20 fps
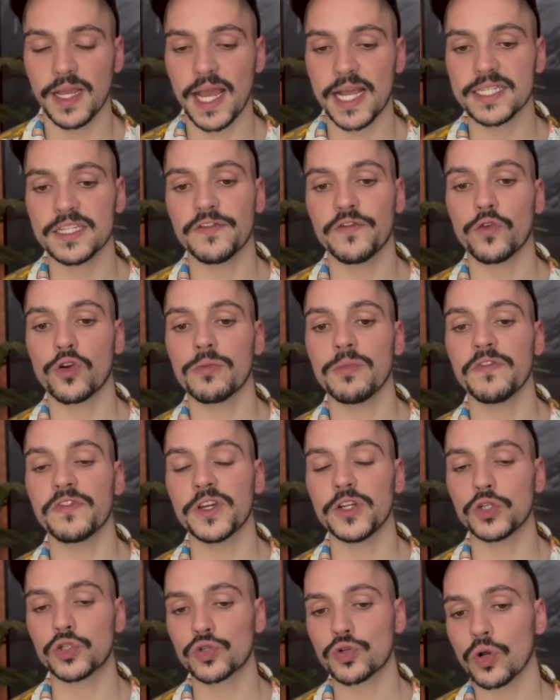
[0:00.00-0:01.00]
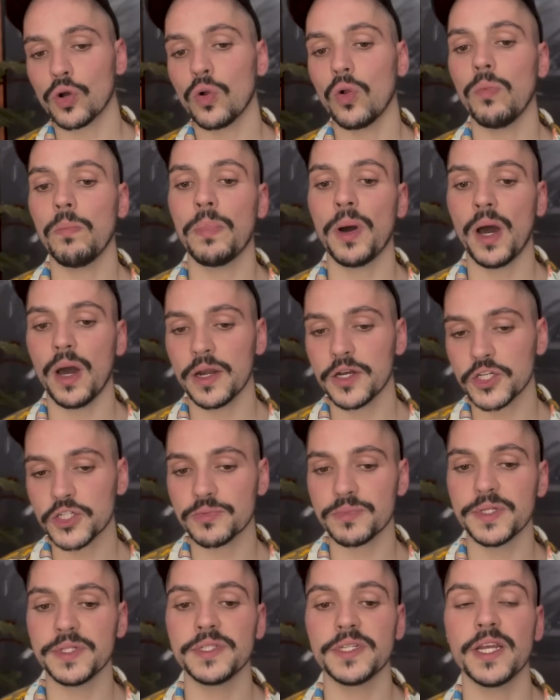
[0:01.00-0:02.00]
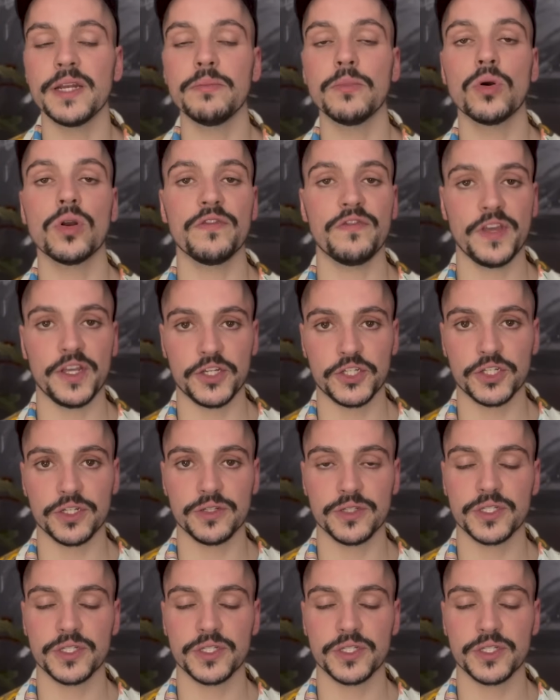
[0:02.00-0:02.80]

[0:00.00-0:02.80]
as a form of control, punishment, and motivation.